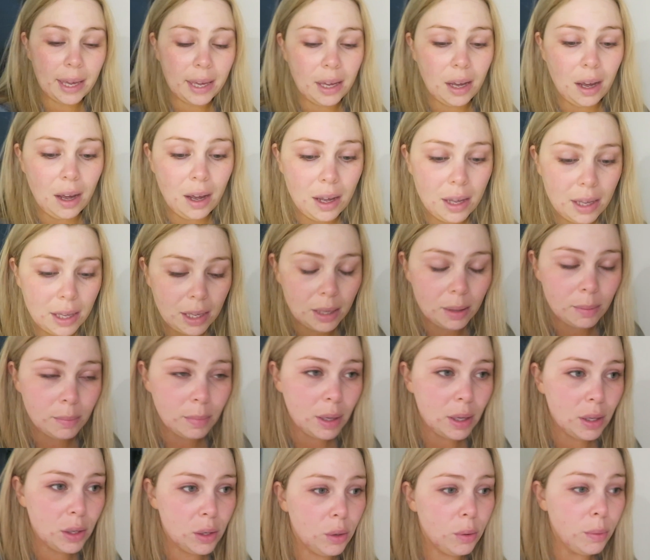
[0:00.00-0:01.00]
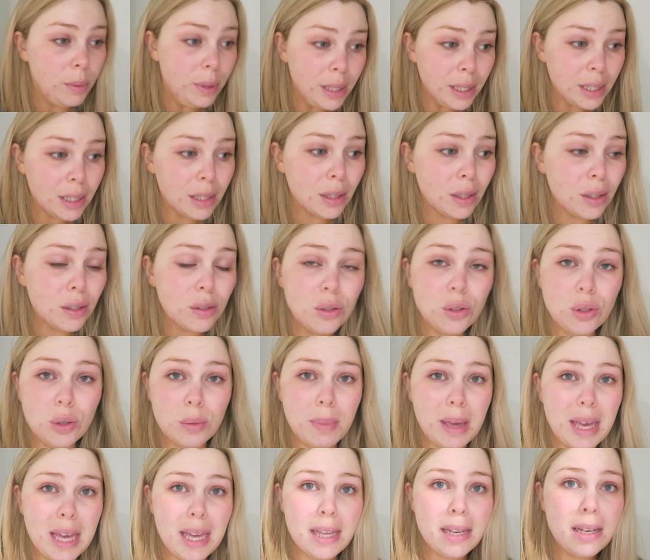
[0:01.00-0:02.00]
Hey, I am going
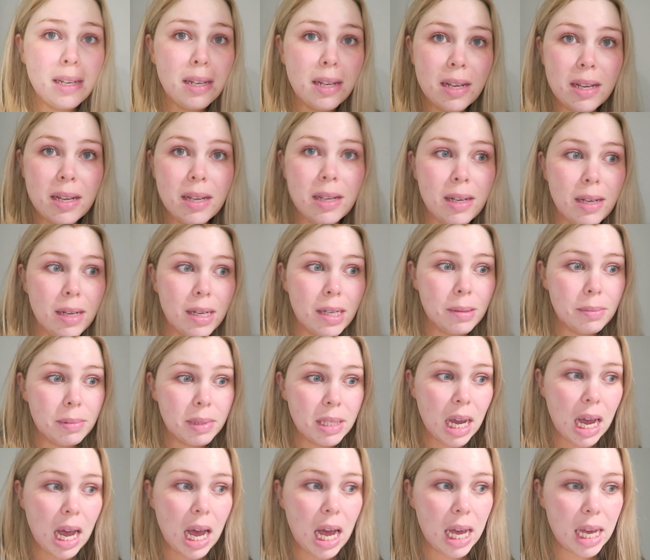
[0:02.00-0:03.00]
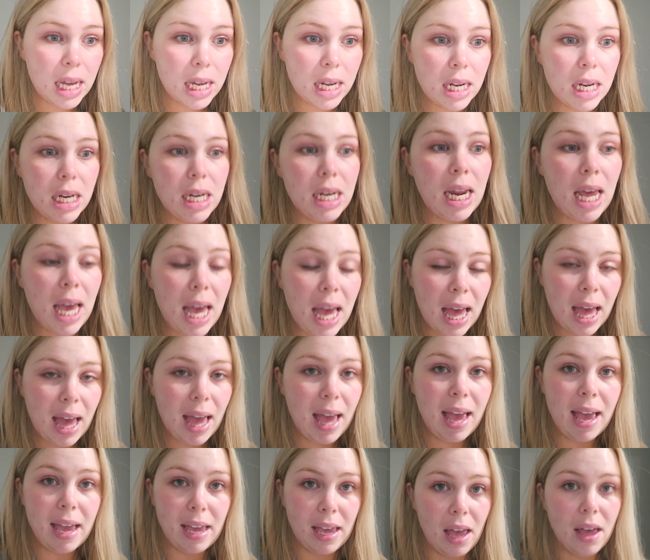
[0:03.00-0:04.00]
to bed. I'm tired
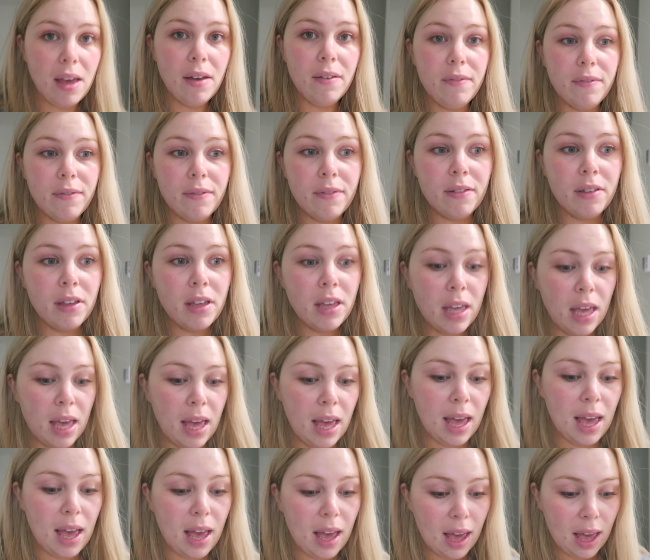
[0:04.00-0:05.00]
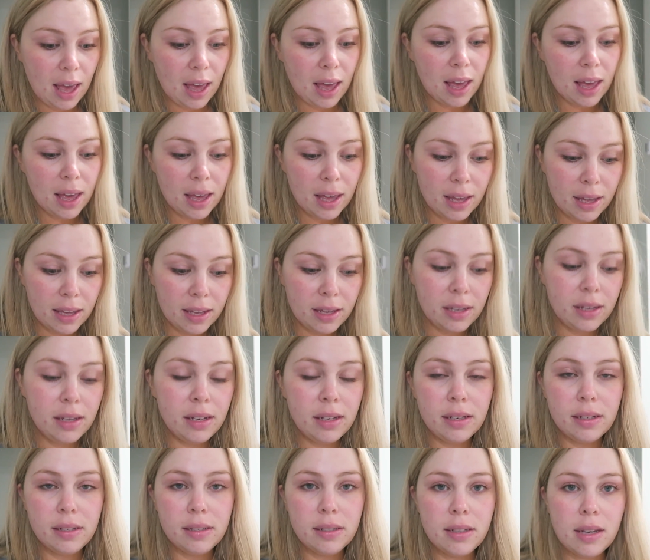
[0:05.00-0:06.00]
AF.
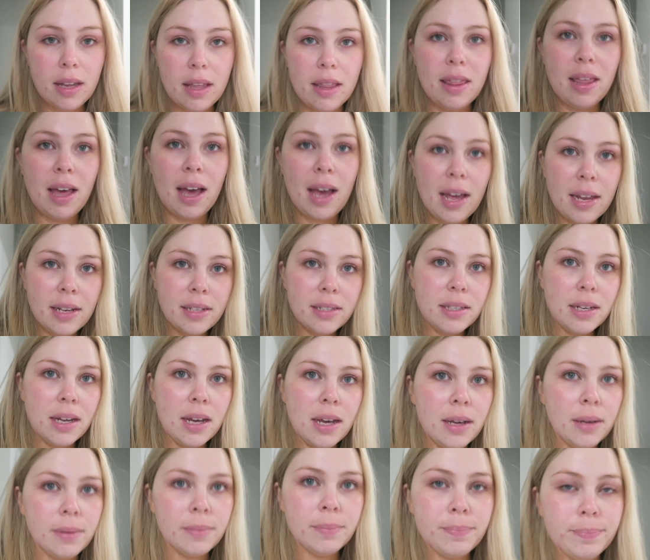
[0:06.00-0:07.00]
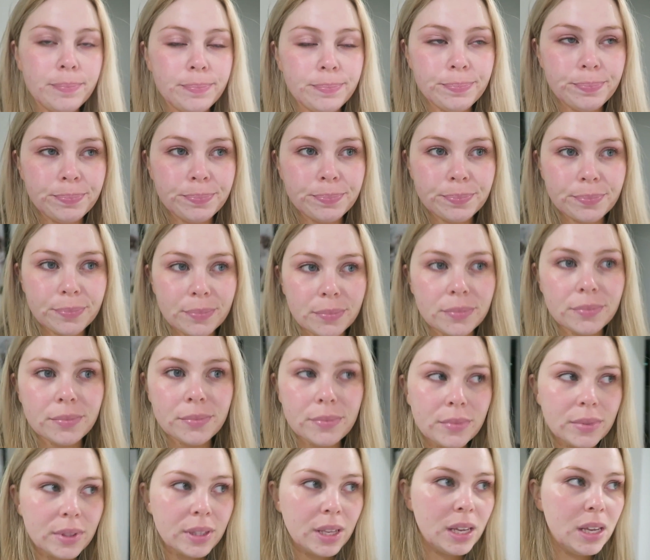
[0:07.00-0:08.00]
And that, trying
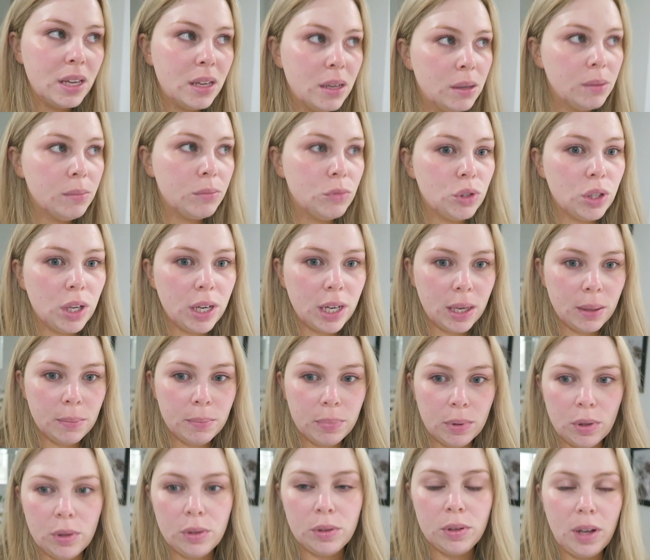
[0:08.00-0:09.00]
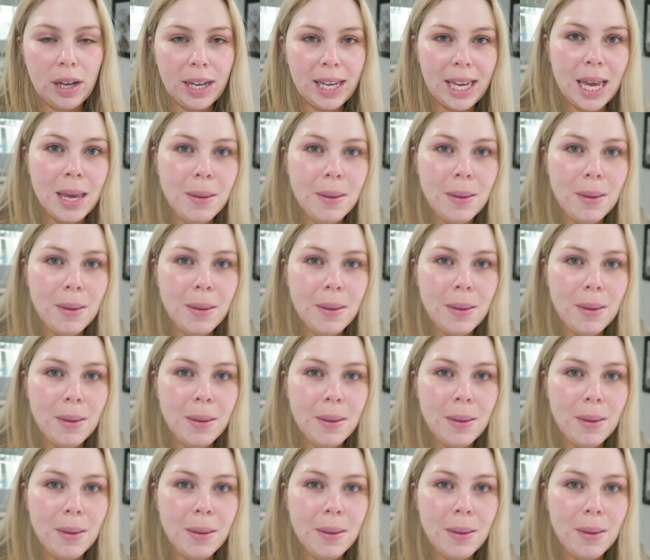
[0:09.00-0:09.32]
to upload. I